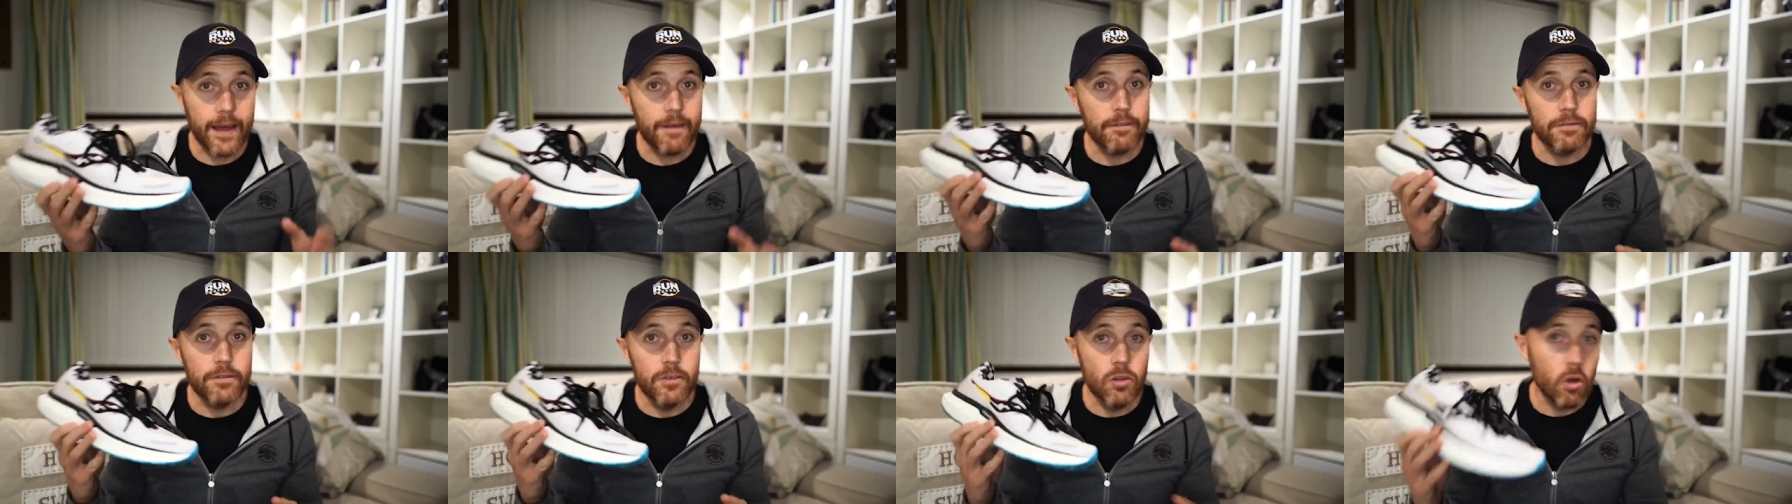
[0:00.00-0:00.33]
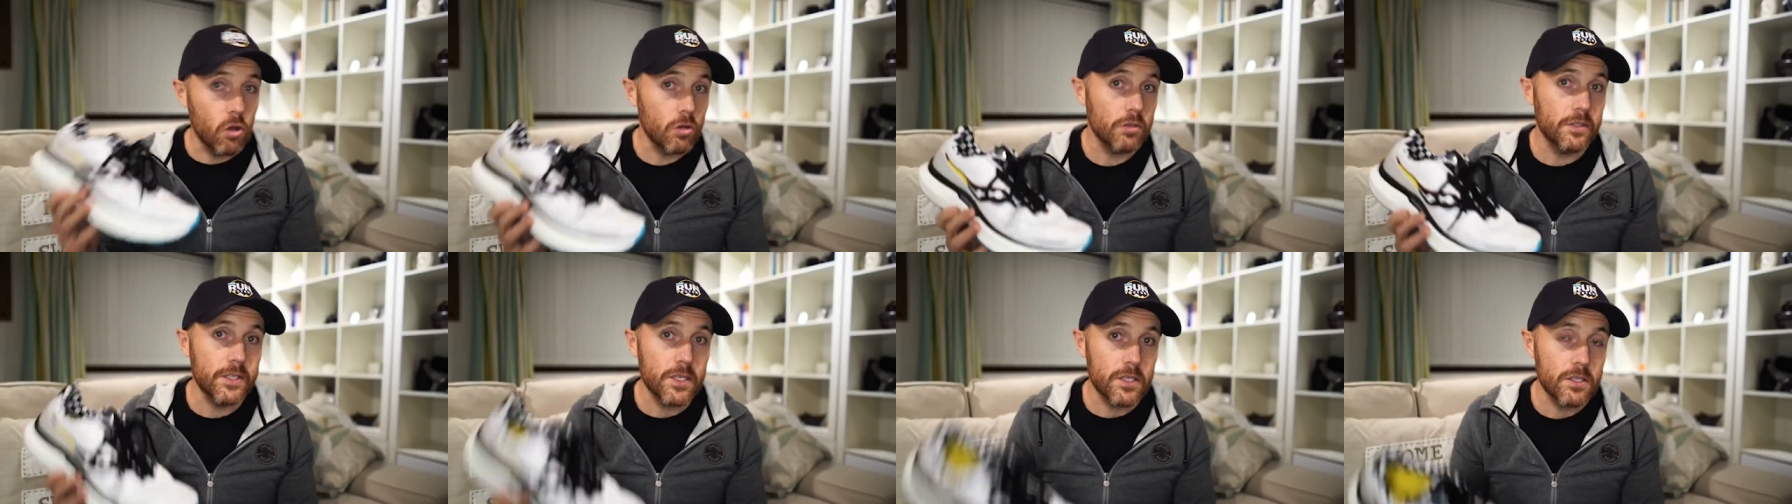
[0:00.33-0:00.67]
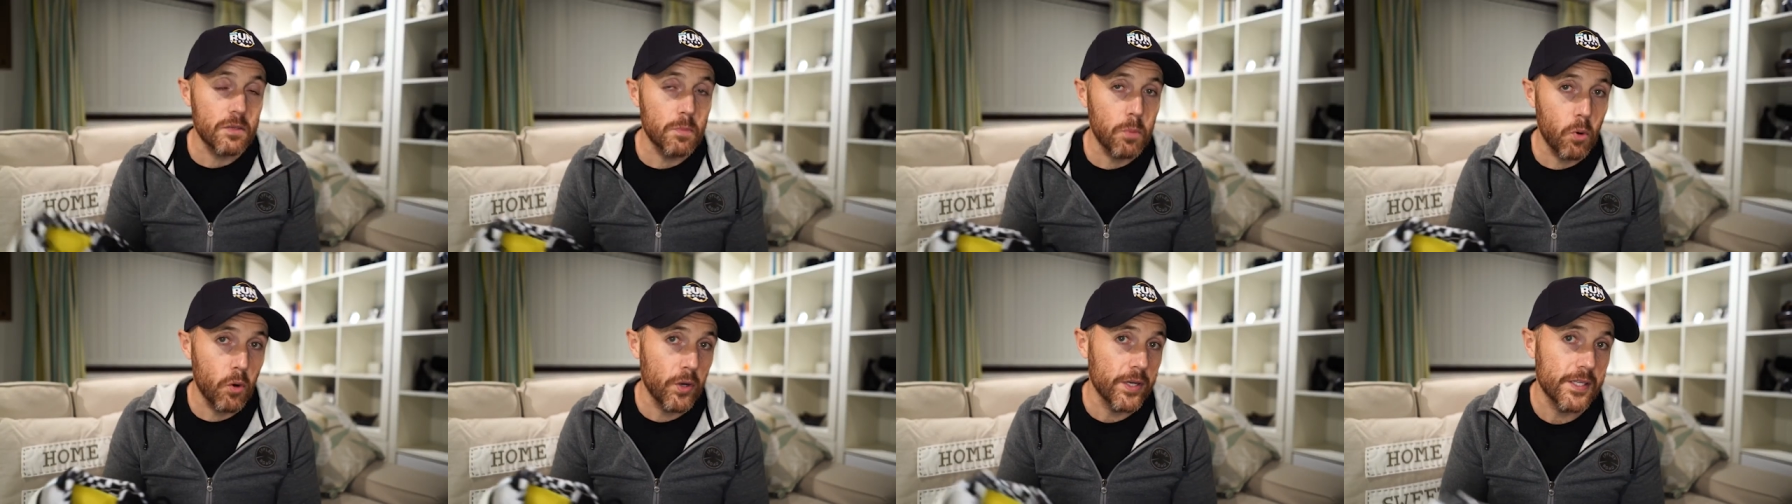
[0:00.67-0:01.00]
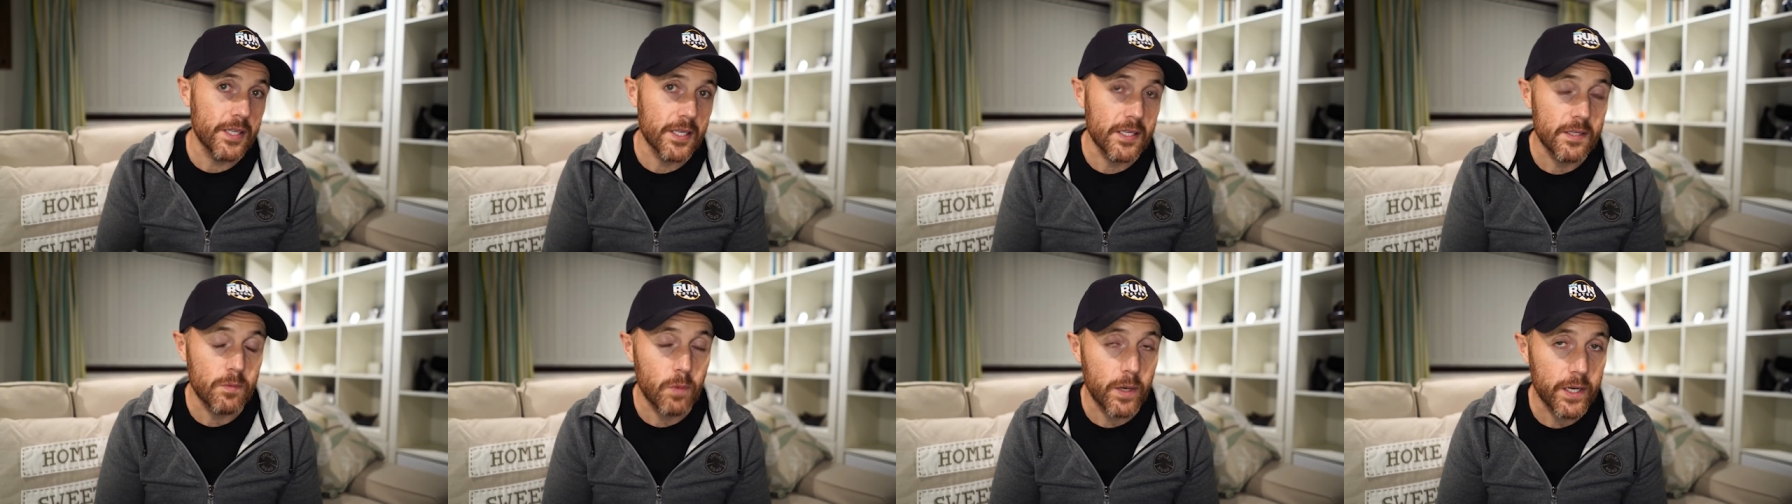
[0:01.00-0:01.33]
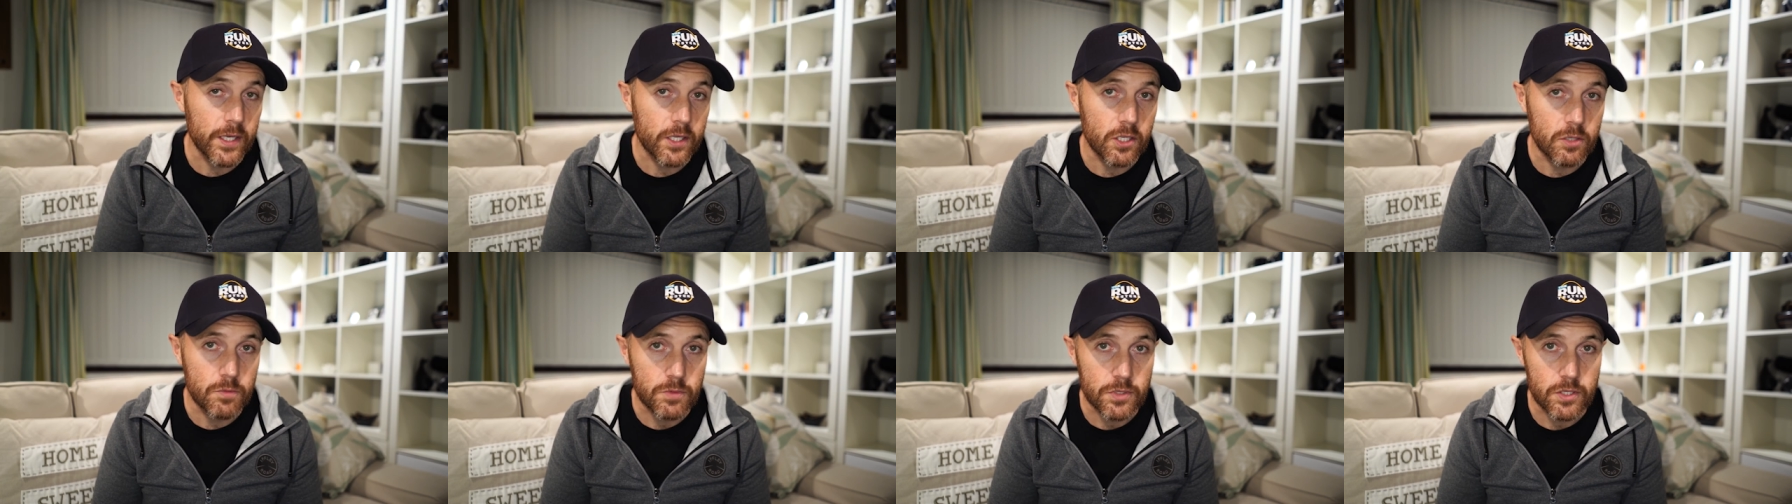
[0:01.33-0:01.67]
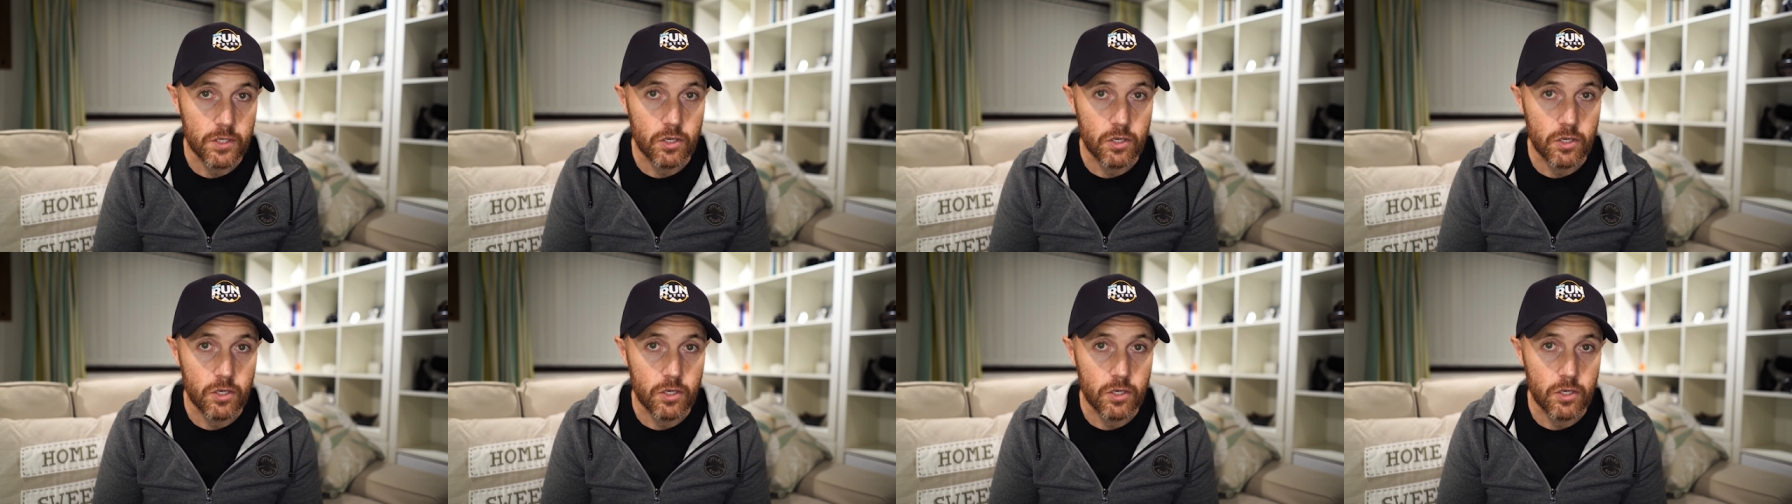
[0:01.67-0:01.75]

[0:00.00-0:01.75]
have not disappointed when it comes